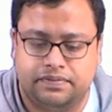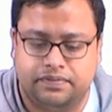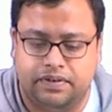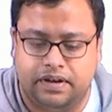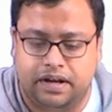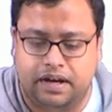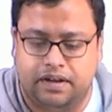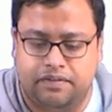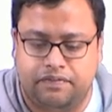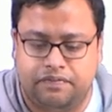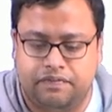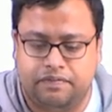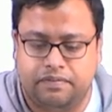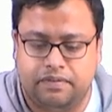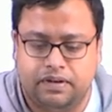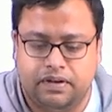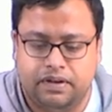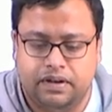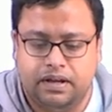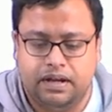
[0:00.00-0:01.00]
Fair enough?
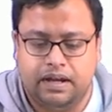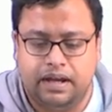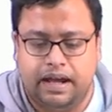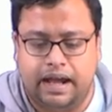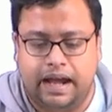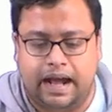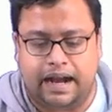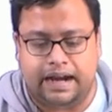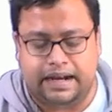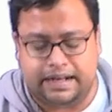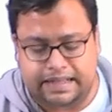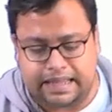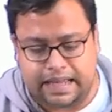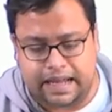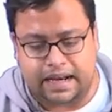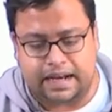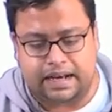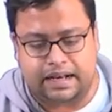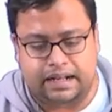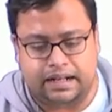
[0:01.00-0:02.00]
And
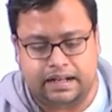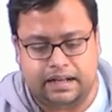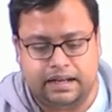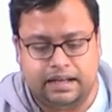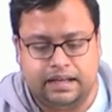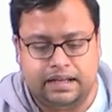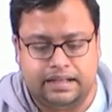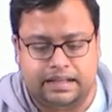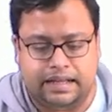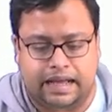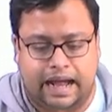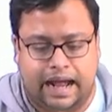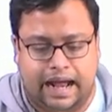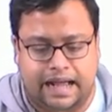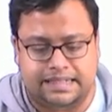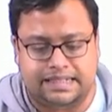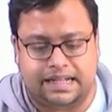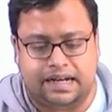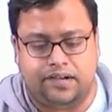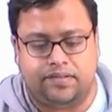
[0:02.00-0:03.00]
then the
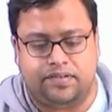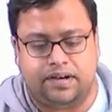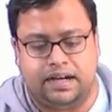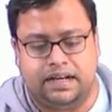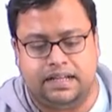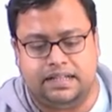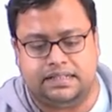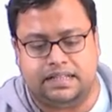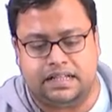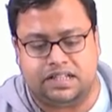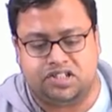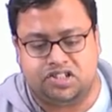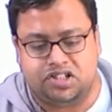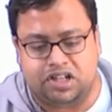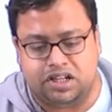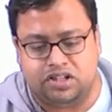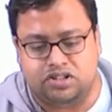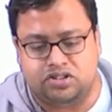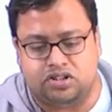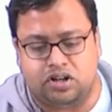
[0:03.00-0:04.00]
hazard rate is the
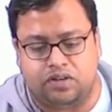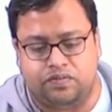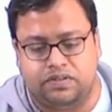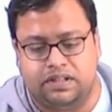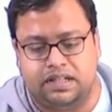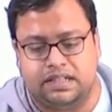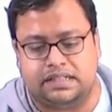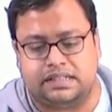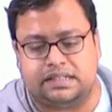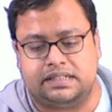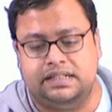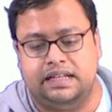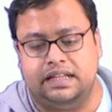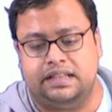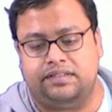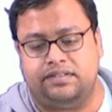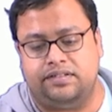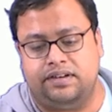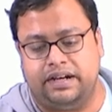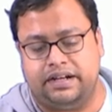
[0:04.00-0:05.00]
change of this
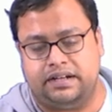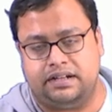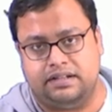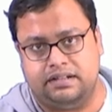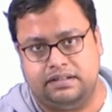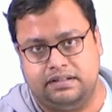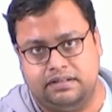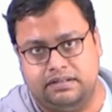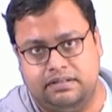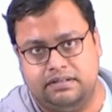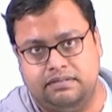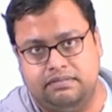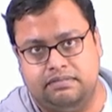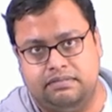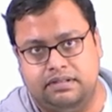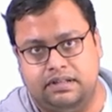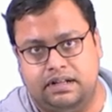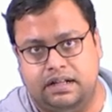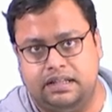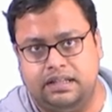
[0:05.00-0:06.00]
death rate,
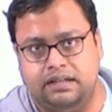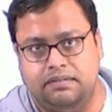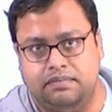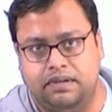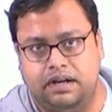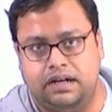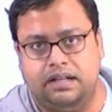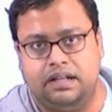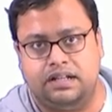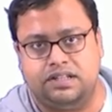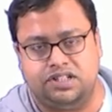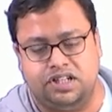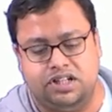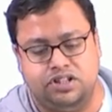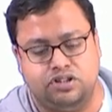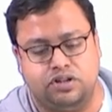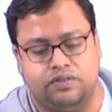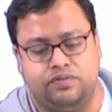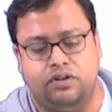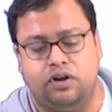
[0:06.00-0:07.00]
nothing but the
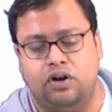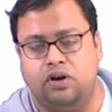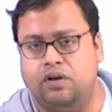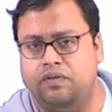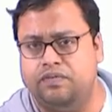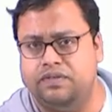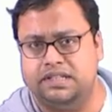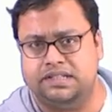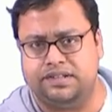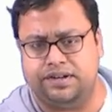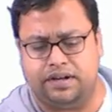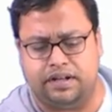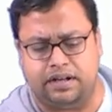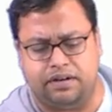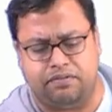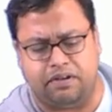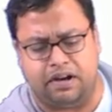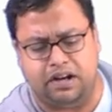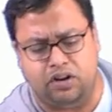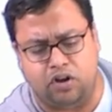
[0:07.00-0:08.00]
change of log of this
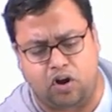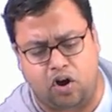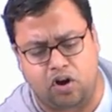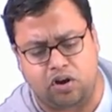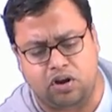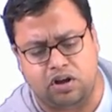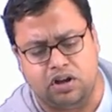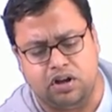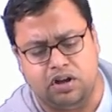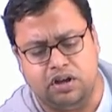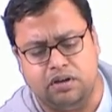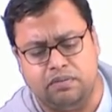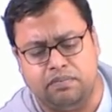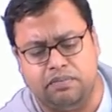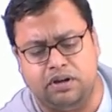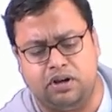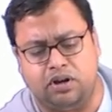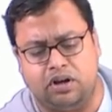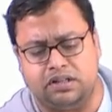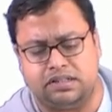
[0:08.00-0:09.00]
rate by log
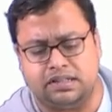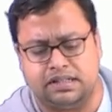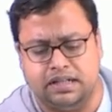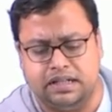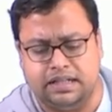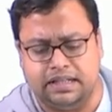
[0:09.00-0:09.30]
because